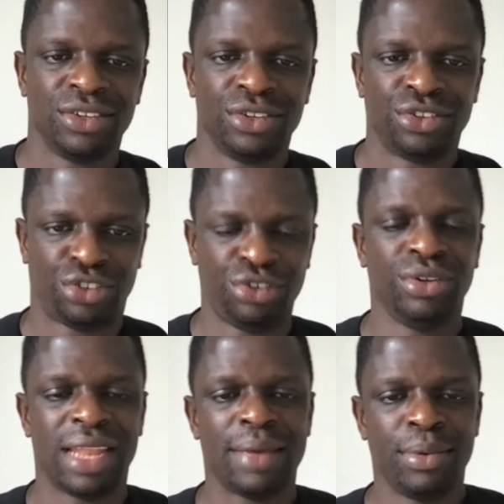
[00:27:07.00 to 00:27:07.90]

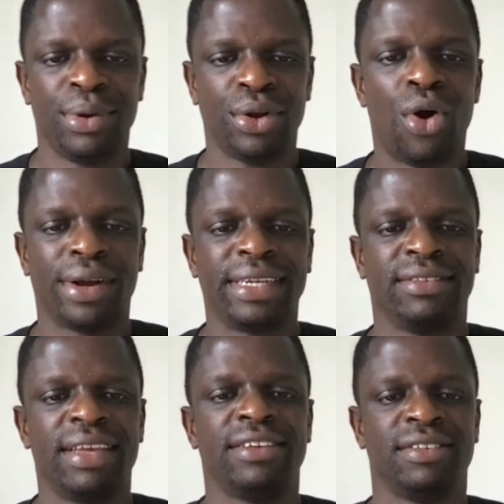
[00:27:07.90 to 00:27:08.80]
should Liberian
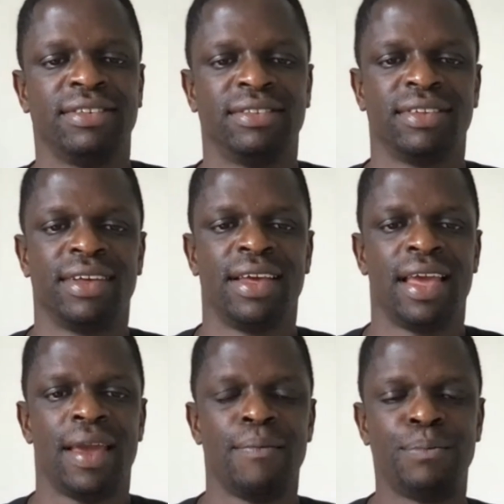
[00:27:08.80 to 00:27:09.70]
organizations
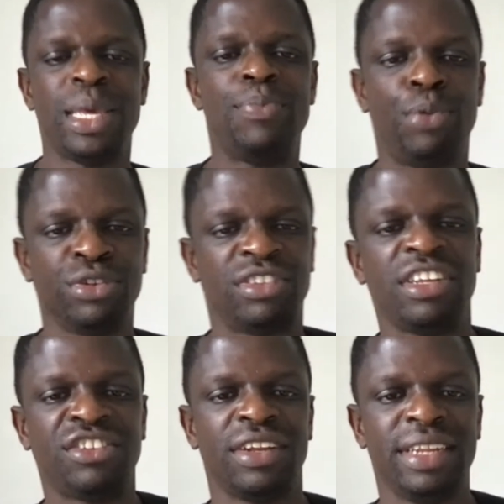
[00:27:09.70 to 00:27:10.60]
be
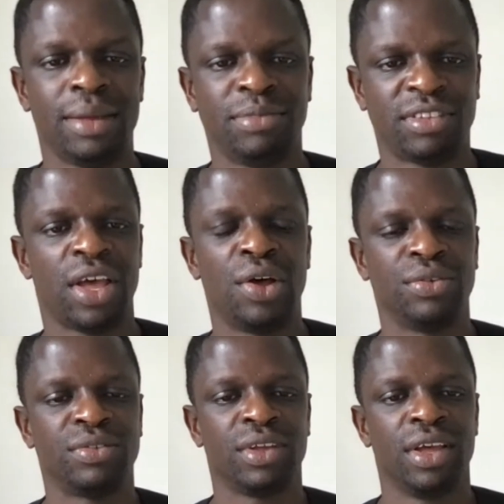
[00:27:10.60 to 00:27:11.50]
positioning
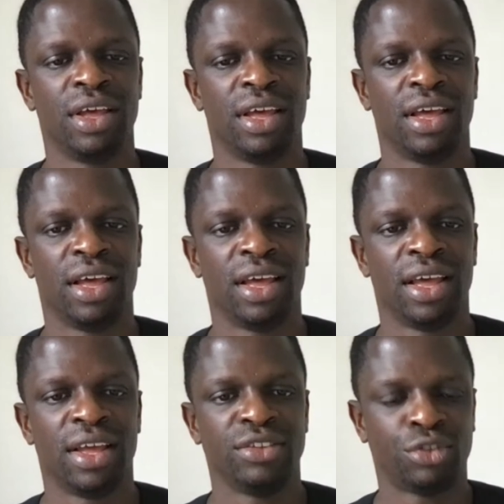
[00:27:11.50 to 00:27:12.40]
themselves
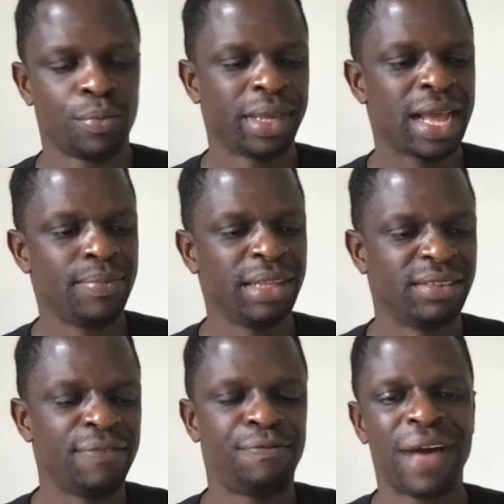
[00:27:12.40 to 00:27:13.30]
to become the
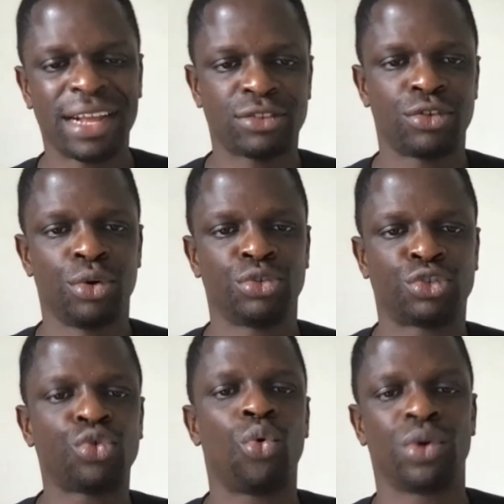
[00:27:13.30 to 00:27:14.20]
de facto
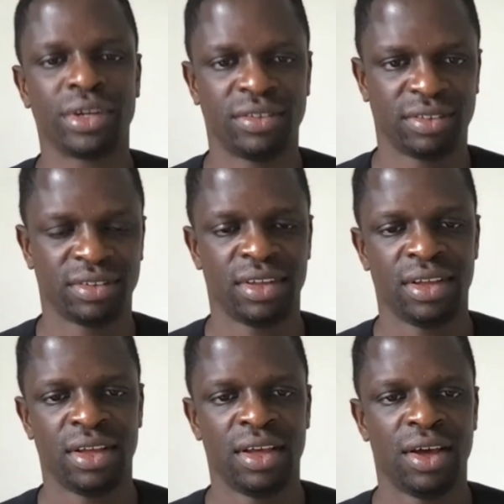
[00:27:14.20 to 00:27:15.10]
source
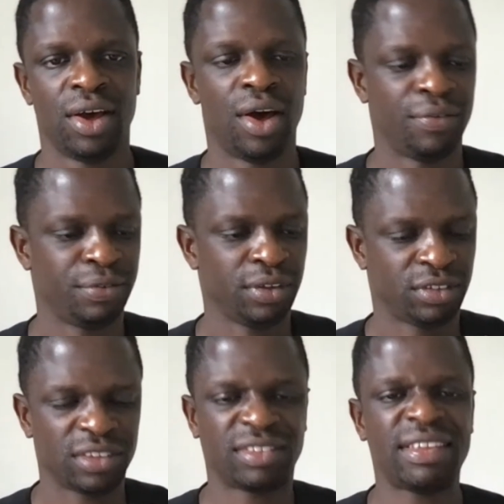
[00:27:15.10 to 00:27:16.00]
of
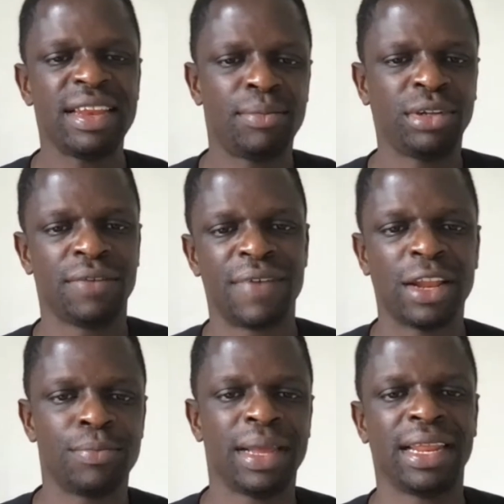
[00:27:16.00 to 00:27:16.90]
sustainable
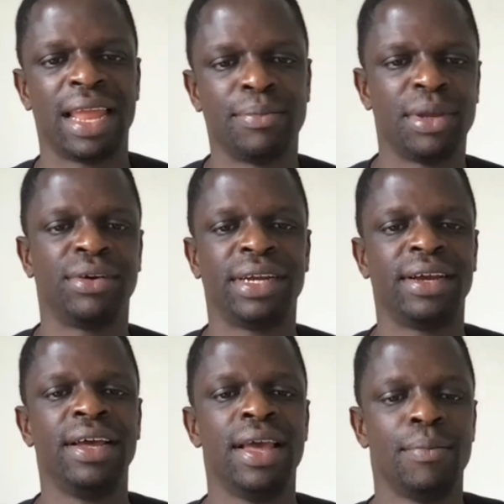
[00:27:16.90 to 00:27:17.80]
development in
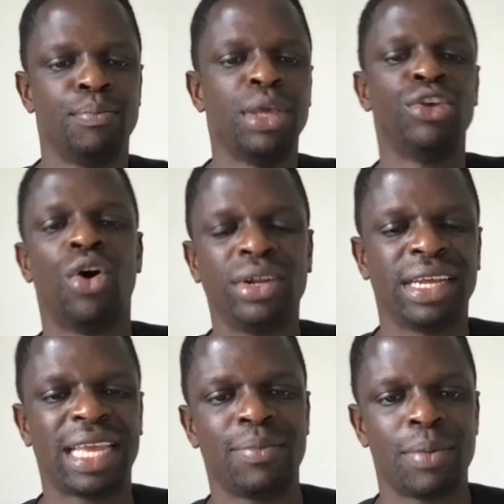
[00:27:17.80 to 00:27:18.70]
Liberia beyond
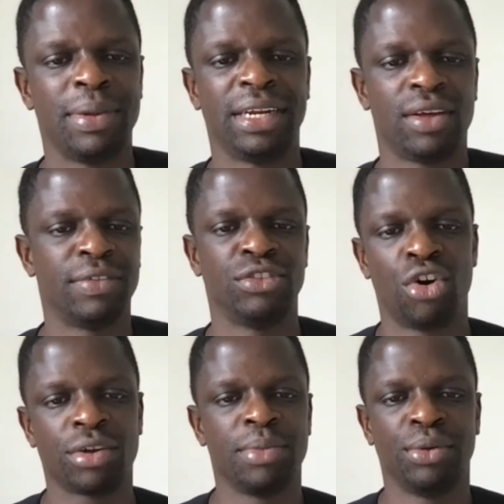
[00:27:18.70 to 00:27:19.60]
the capability of
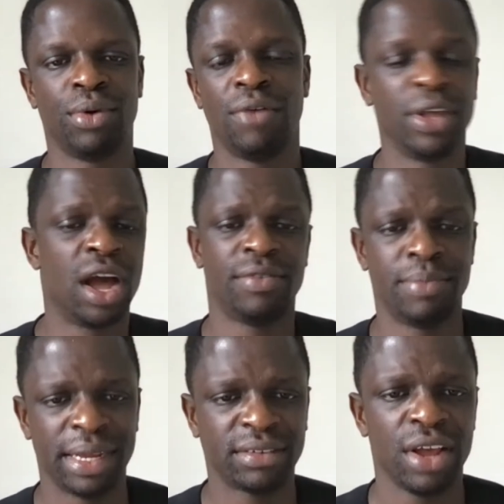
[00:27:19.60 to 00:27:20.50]
the
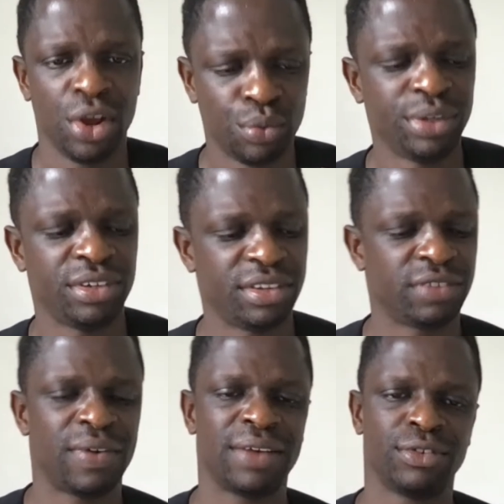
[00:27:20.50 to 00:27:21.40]
government, which is
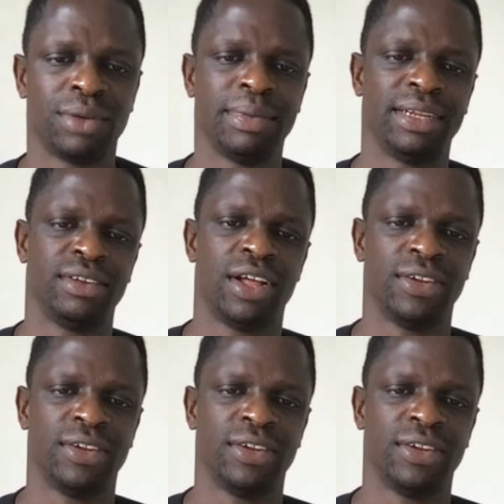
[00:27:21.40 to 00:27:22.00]
just $500 million?